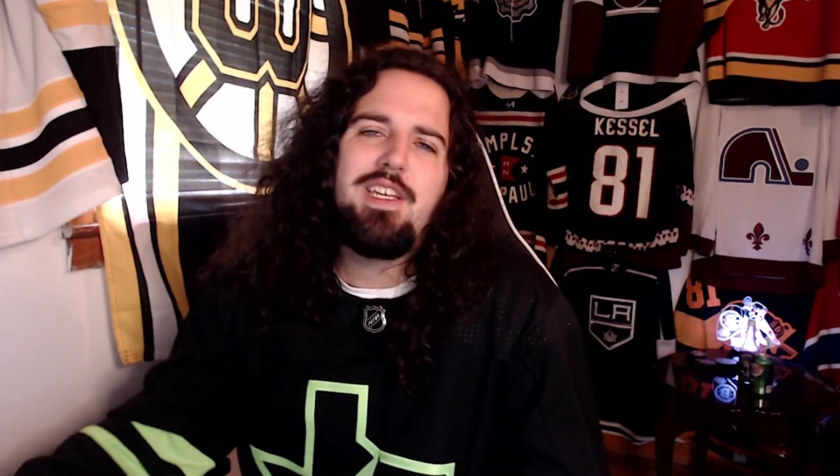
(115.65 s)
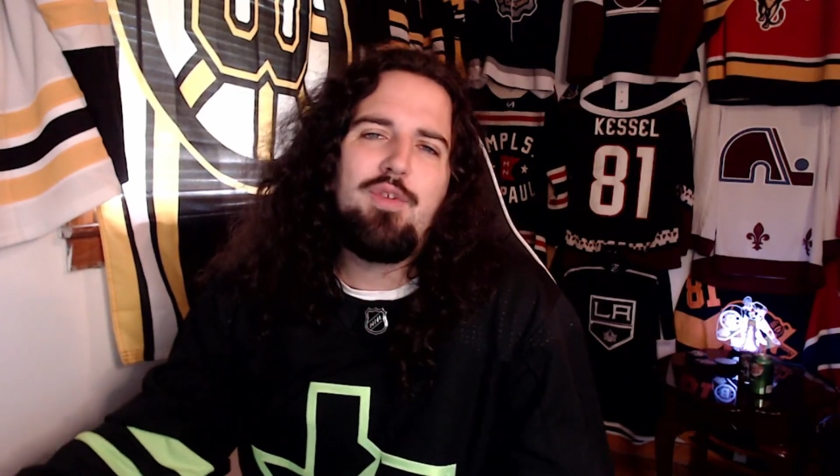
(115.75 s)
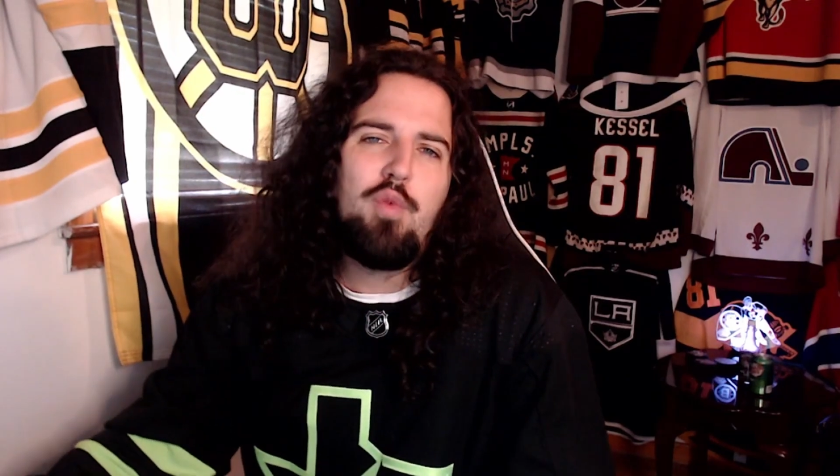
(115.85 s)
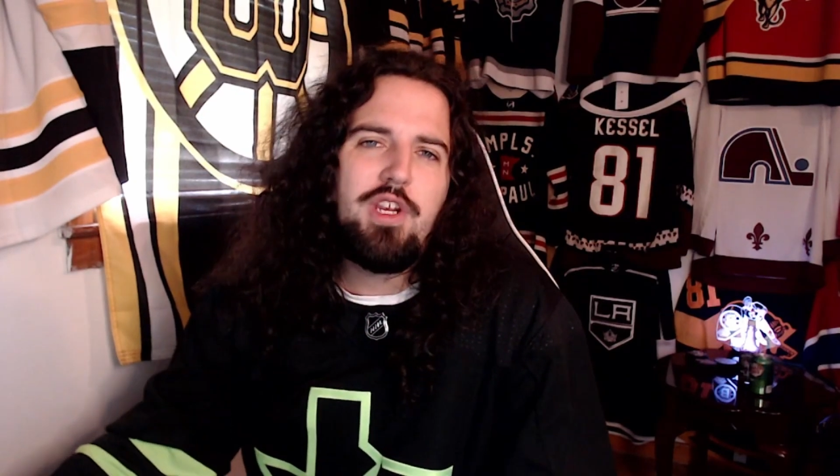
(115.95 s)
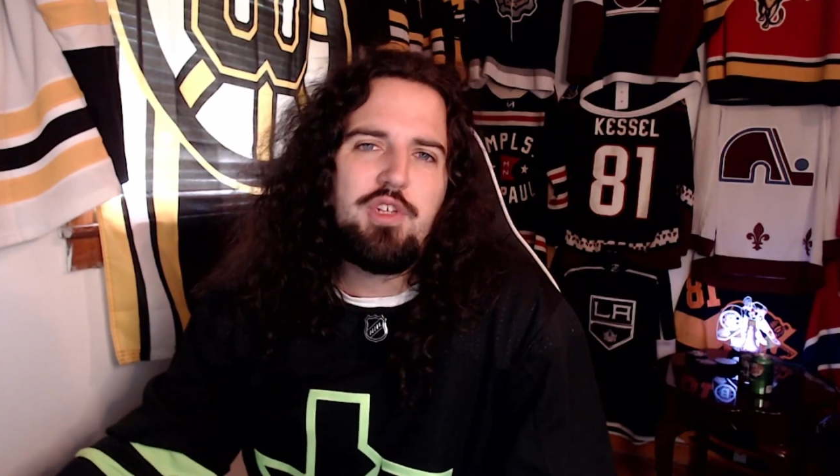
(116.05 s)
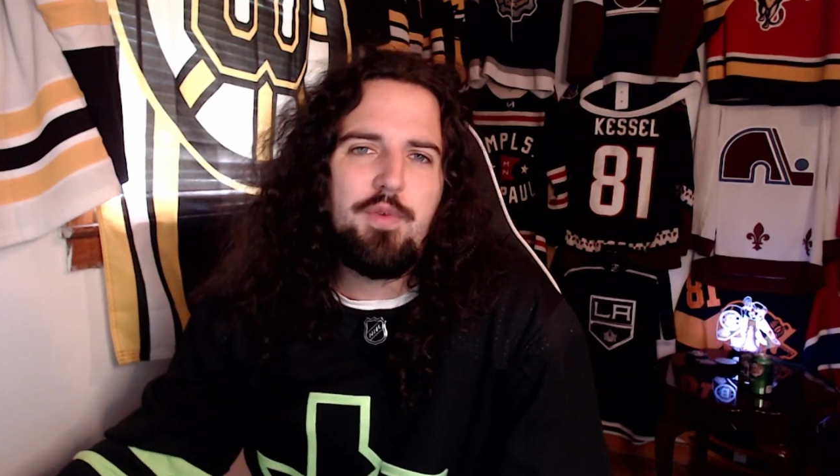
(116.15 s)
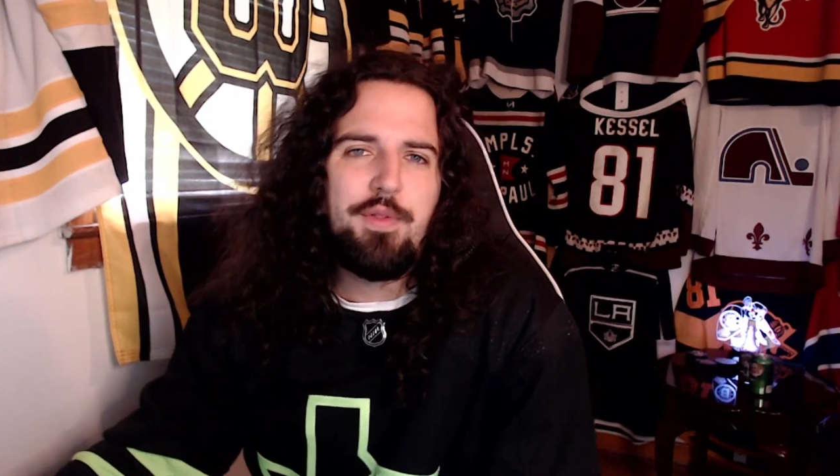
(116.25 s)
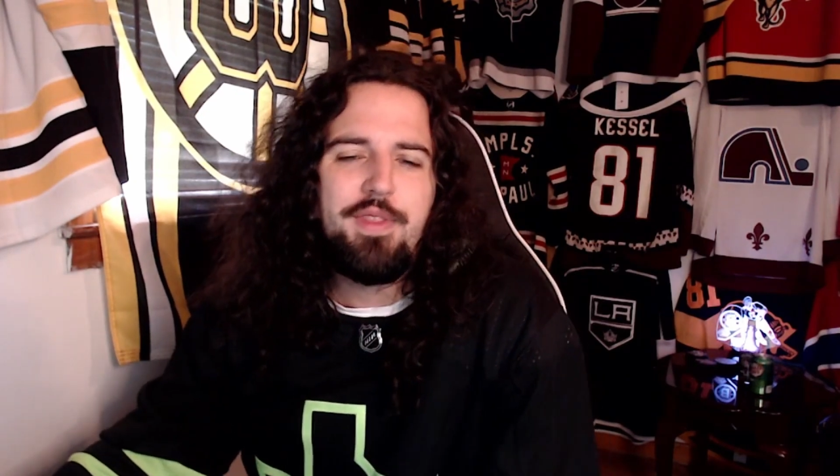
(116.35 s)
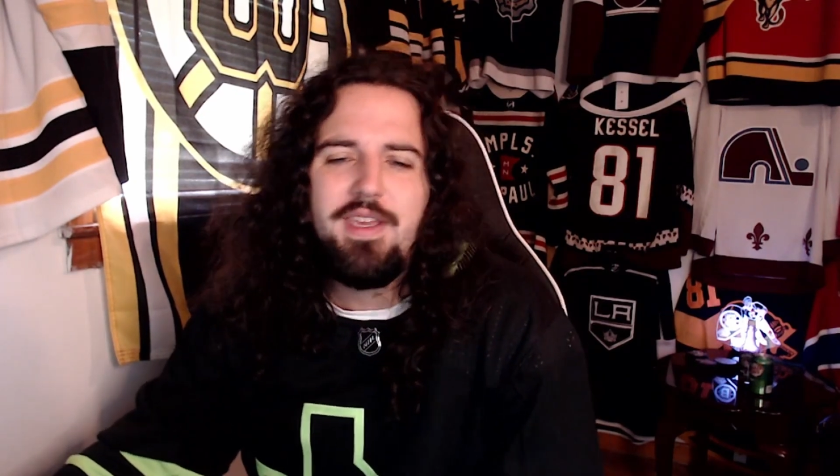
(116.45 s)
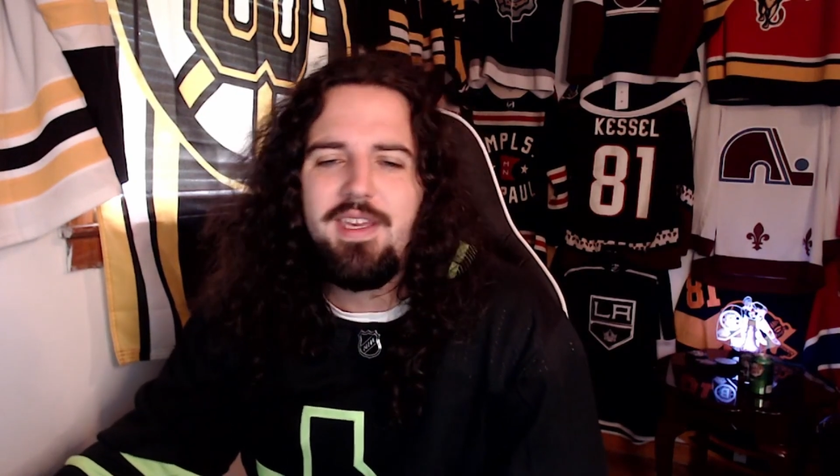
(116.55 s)
and wishful
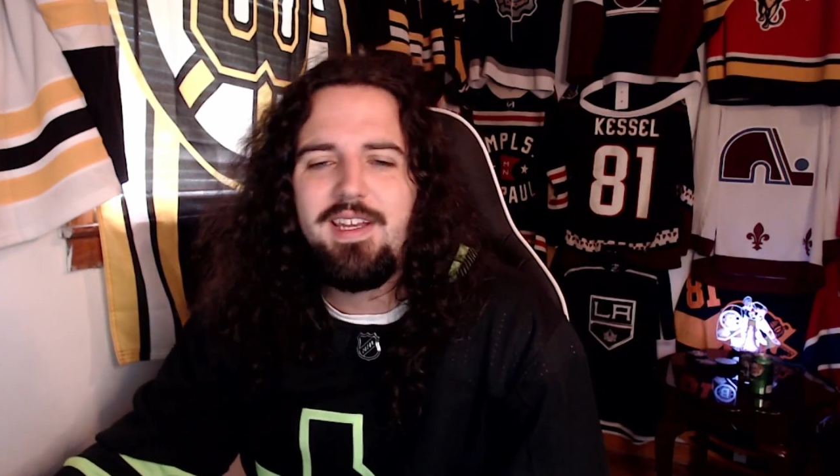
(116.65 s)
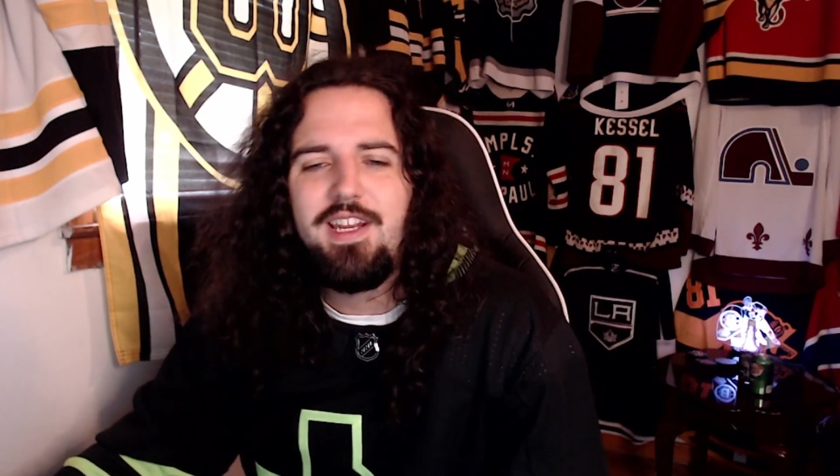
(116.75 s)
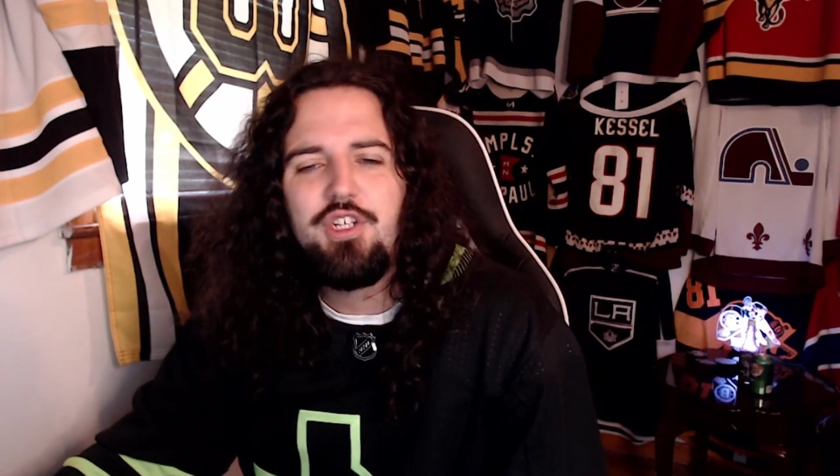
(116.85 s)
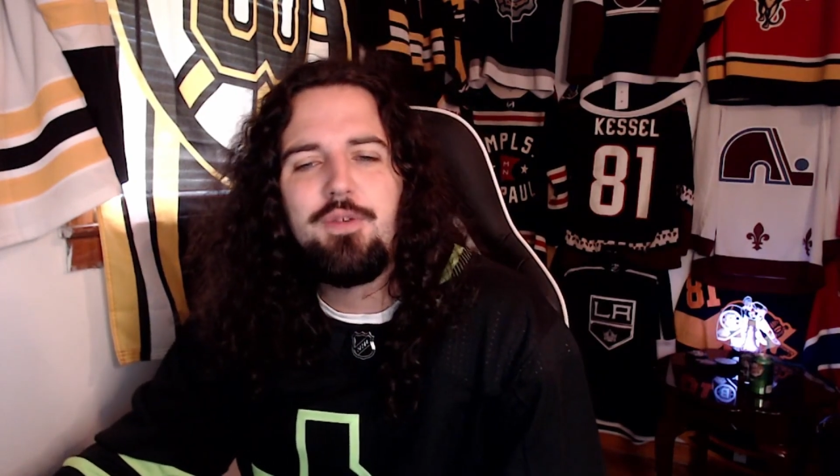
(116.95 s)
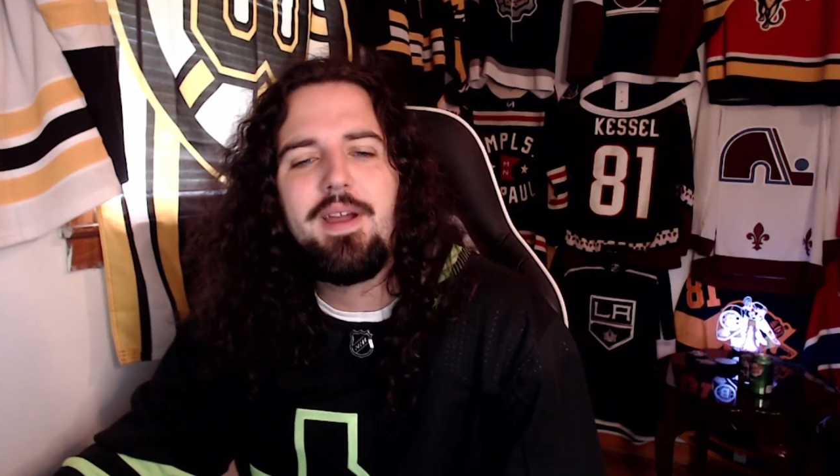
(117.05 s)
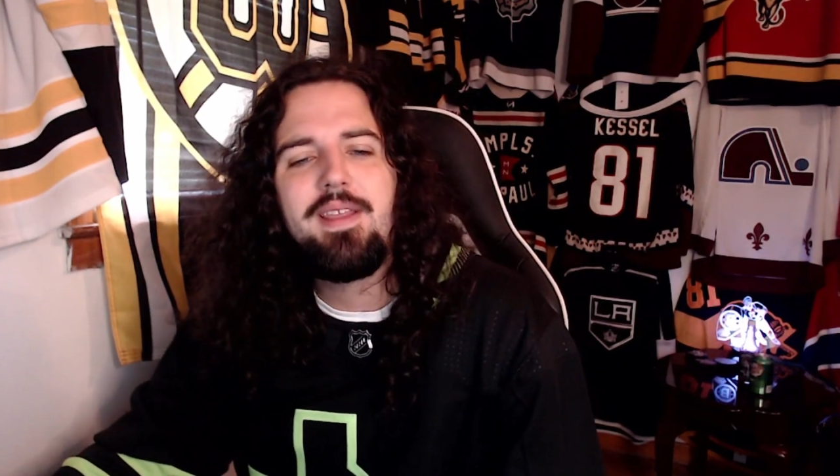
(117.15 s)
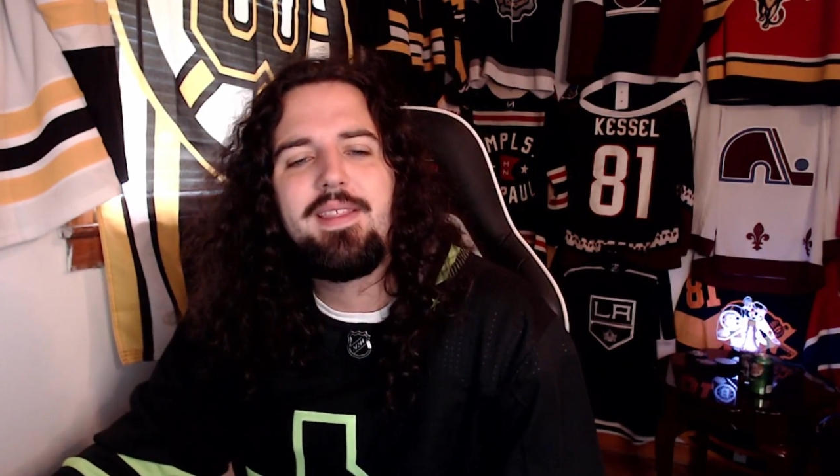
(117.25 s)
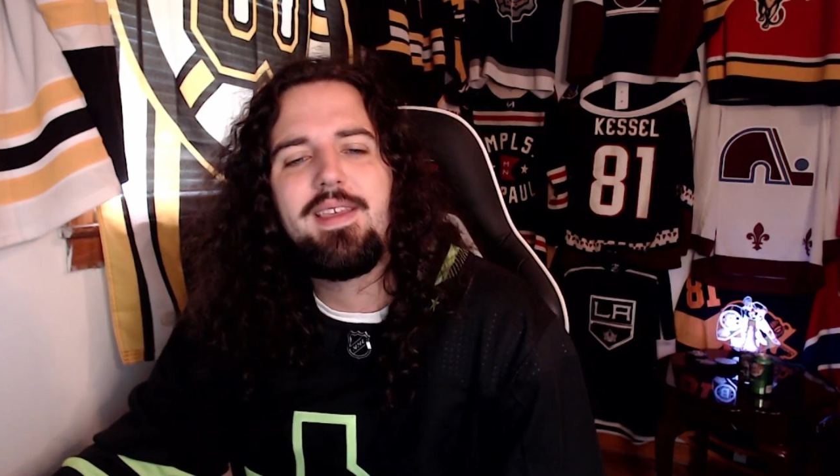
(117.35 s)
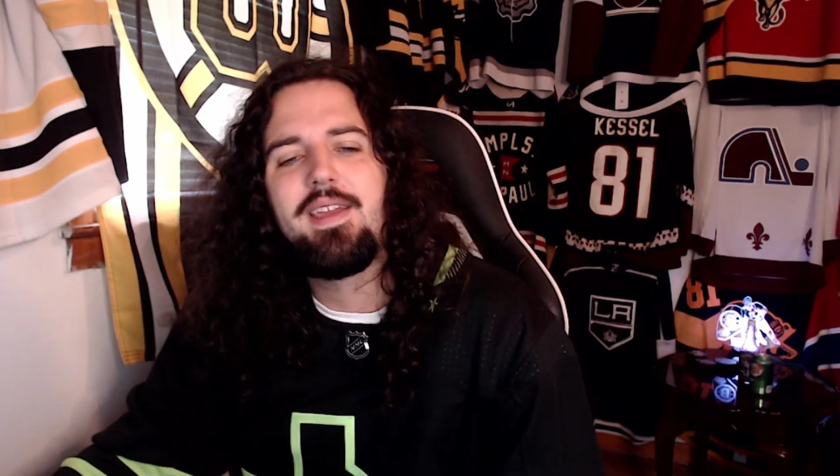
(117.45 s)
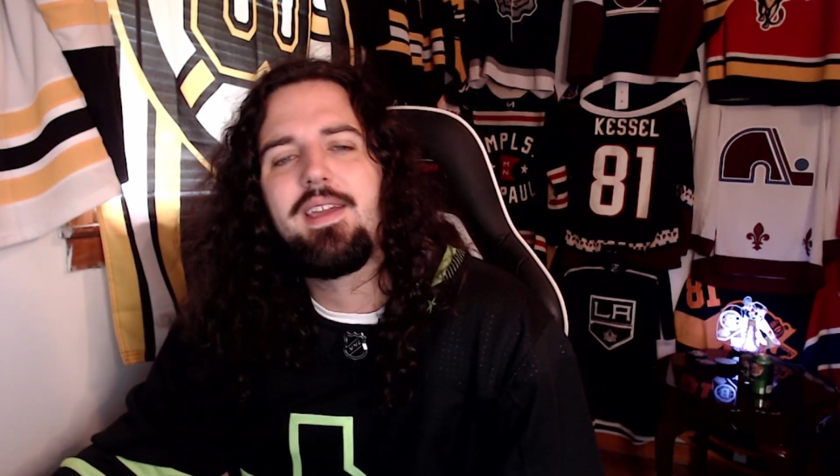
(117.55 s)
thinking as you might
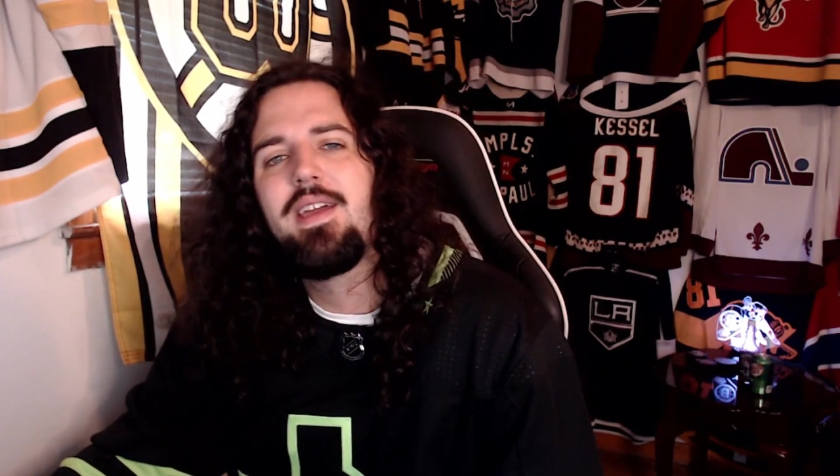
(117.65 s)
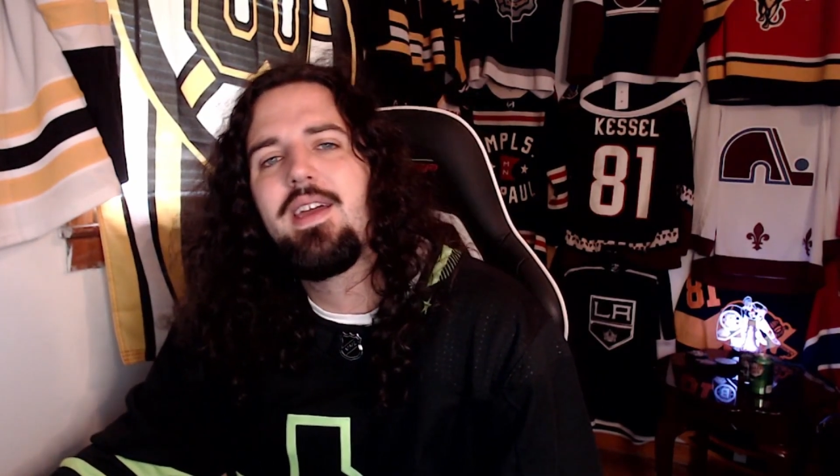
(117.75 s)
think.